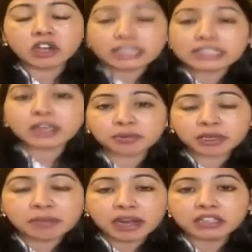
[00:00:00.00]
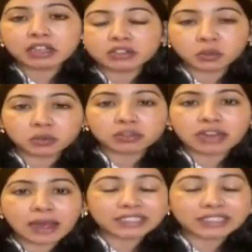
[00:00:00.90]
Chinese company ByteDance
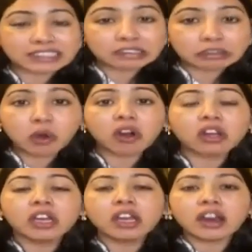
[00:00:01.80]
owned app TikTok.